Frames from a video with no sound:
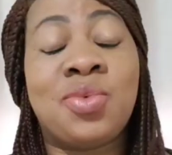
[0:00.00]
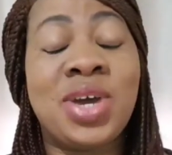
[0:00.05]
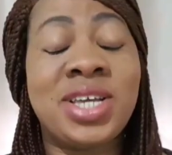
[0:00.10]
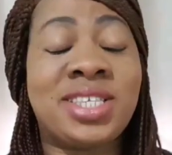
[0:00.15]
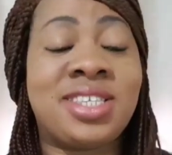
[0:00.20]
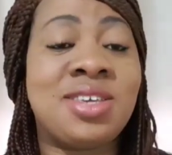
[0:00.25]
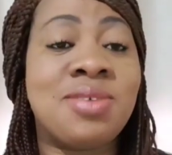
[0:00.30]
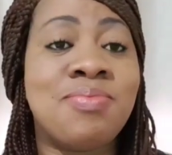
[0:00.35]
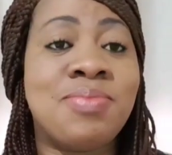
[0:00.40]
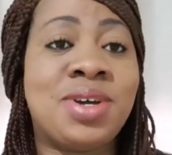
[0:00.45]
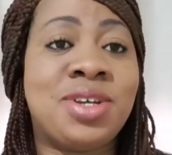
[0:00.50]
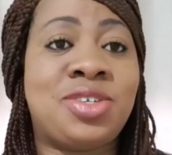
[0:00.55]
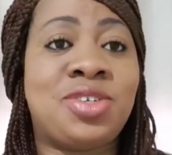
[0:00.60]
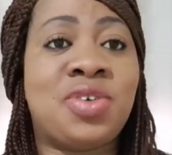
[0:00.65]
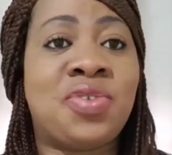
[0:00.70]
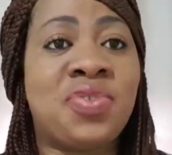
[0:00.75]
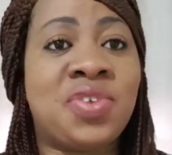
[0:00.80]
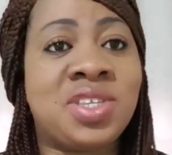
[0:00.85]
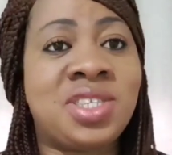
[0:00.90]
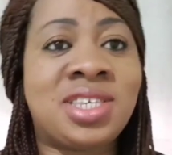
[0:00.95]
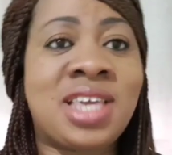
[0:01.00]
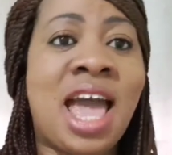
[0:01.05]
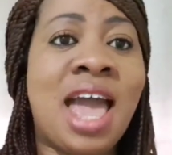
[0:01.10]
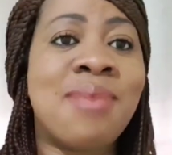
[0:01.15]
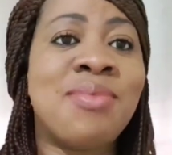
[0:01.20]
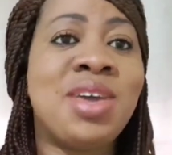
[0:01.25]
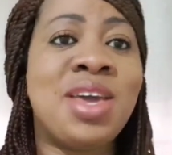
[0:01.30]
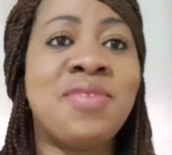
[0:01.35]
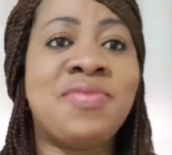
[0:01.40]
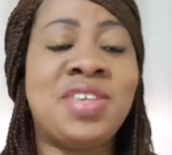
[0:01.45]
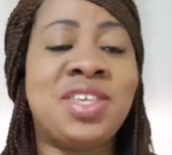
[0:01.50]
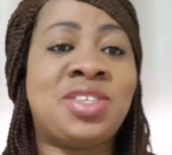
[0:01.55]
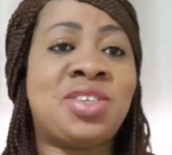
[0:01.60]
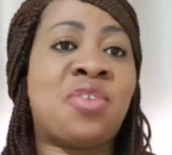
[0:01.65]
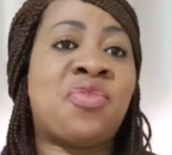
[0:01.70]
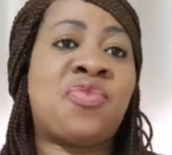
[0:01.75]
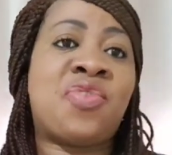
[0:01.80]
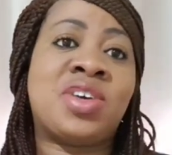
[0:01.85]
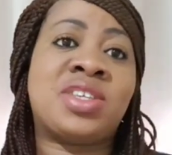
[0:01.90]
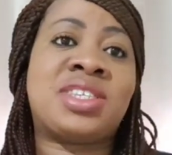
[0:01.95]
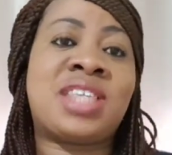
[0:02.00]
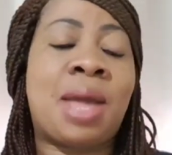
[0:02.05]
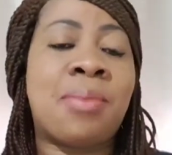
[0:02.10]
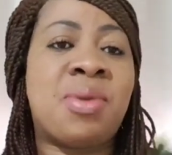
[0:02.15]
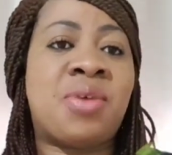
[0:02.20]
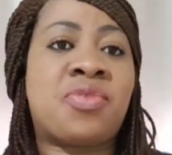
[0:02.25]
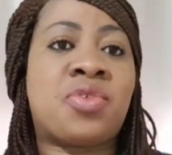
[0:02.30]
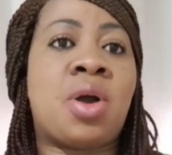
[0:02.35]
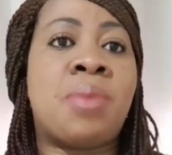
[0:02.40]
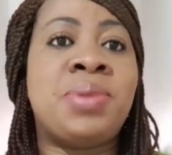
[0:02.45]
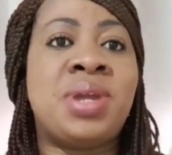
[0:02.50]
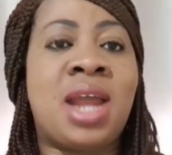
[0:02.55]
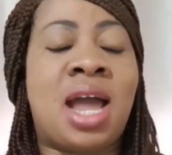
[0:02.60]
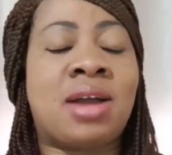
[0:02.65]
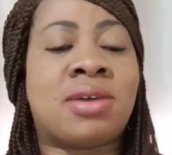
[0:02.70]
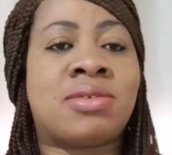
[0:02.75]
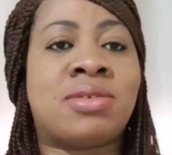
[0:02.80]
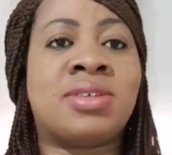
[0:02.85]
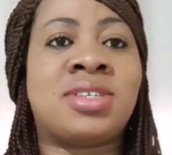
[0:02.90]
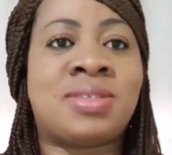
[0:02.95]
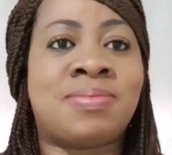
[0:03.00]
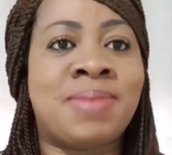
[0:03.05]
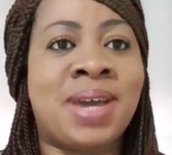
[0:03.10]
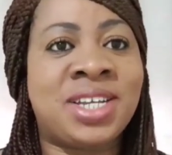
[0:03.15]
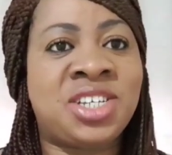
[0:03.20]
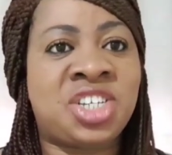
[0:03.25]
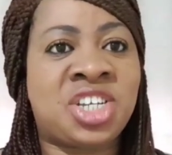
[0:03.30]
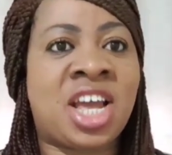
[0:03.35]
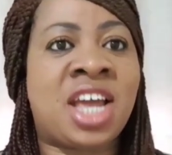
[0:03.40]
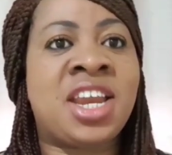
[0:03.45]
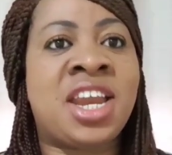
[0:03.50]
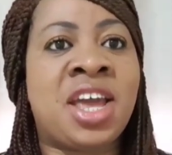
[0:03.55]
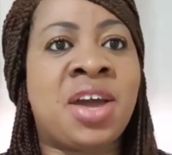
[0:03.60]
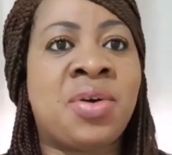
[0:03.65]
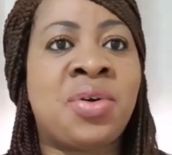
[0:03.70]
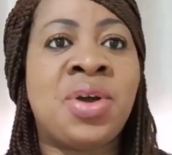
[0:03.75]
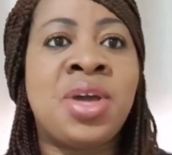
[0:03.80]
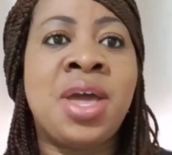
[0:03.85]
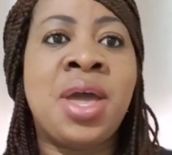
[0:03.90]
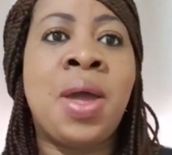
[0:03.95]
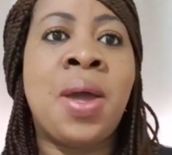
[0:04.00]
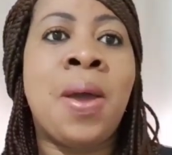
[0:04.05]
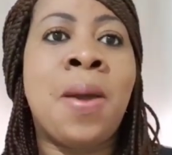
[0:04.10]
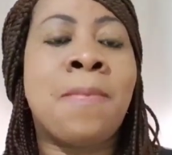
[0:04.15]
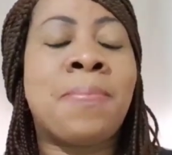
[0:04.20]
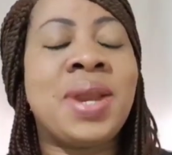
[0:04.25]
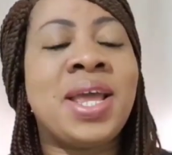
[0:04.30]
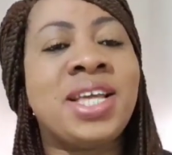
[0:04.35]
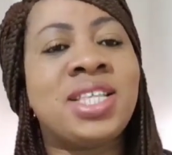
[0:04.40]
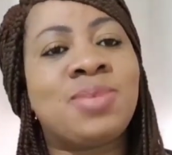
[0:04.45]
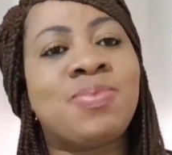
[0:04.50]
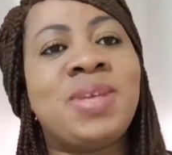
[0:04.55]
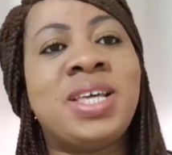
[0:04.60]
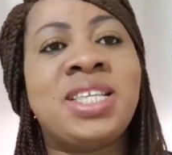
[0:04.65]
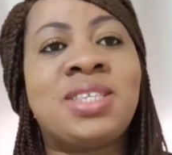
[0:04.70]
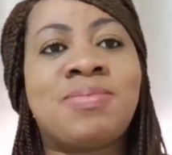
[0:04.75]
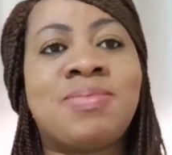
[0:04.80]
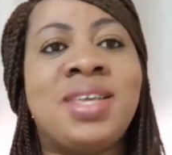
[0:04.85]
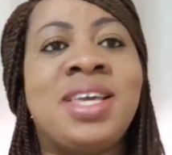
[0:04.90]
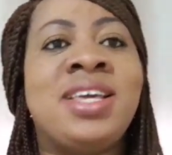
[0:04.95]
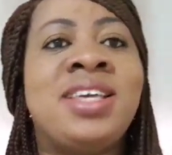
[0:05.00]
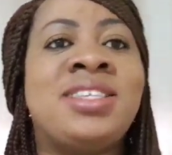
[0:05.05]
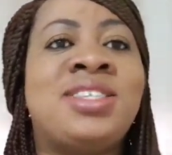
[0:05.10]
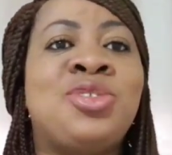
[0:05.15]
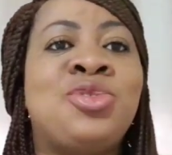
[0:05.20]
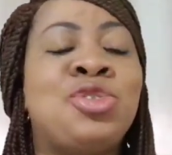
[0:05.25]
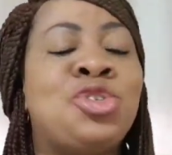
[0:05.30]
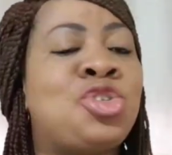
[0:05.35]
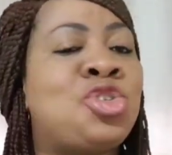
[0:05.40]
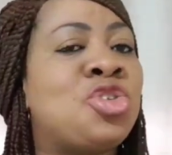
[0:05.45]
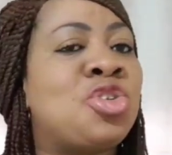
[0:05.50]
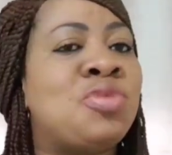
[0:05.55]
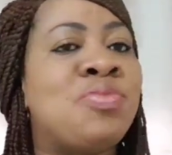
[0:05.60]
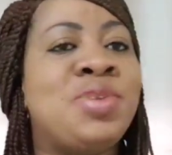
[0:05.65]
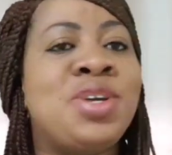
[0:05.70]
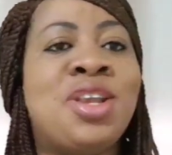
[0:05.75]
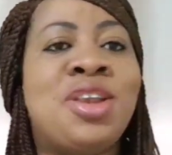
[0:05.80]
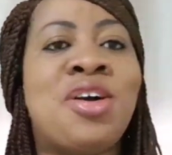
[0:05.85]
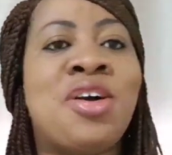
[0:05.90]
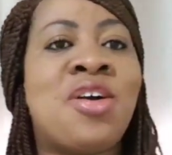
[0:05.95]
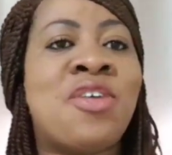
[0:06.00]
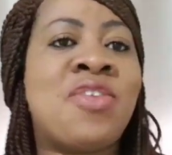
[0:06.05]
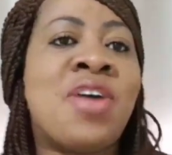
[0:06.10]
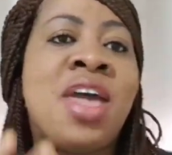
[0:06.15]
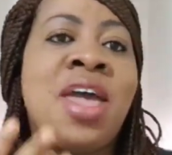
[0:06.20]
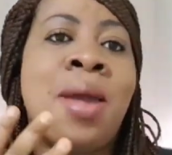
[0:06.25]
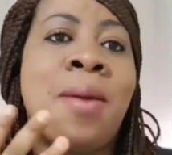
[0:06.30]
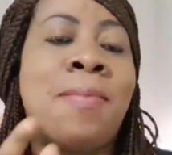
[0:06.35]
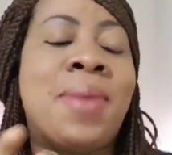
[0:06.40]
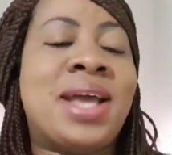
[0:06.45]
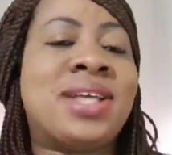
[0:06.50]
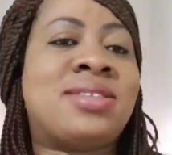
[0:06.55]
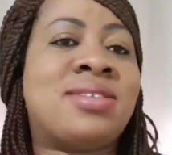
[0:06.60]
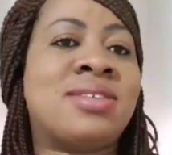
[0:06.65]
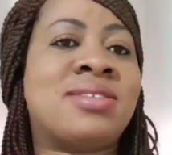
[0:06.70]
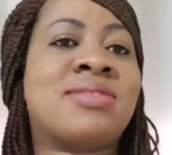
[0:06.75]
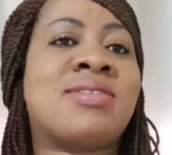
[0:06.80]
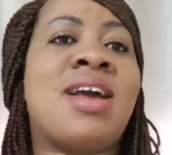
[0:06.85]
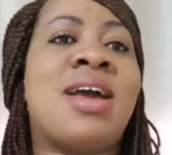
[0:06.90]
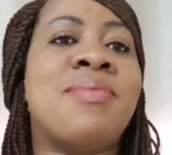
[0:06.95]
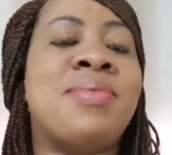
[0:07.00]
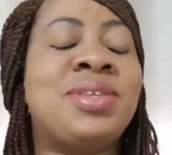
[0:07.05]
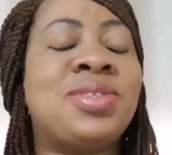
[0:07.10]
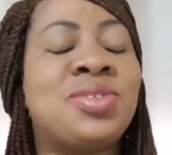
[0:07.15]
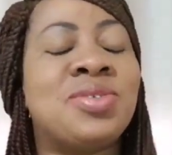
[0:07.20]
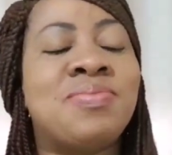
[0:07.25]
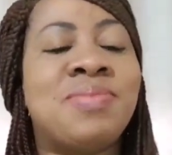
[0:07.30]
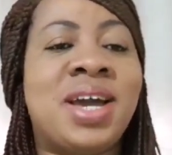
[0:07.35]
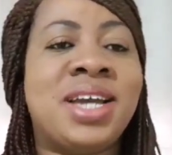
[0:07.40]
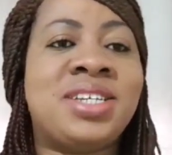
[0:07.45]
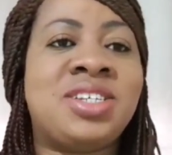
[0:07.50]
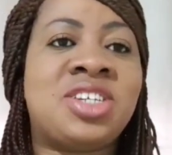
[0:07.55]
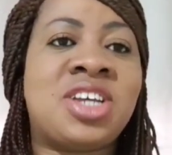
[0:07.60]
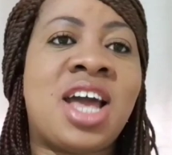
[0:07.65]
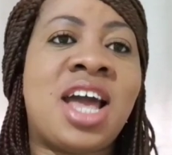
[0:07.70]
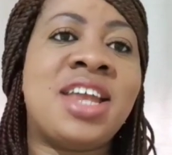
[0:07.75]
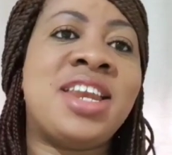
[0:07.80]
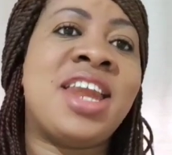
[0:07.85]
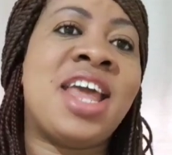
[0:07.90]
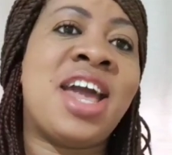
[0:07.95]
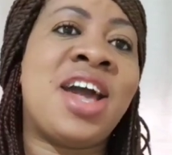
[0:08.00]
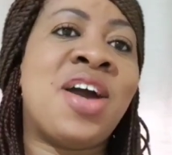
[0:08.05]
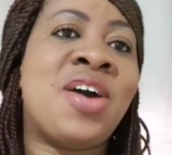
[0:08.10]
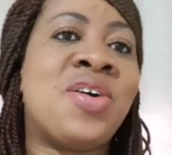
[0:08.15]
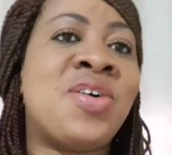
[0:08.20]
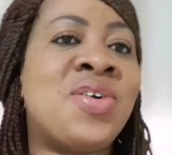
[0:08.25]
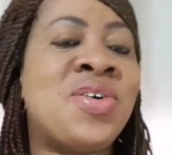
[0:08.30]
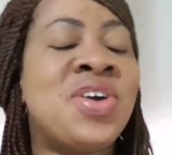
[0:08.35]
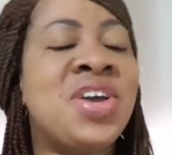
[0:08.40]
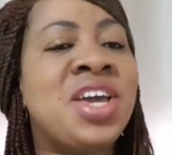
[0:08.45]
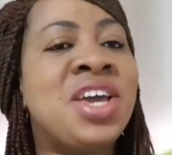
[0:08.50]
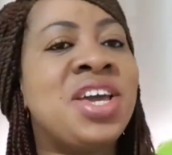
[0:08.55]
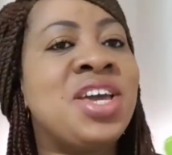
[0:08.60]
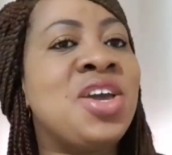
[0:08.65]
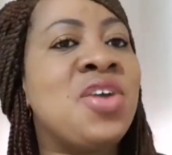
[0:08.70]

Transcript: Wasting much of your time. If this is your first time of coming across my channel, please, please, please do show me love by subscribing to my channel.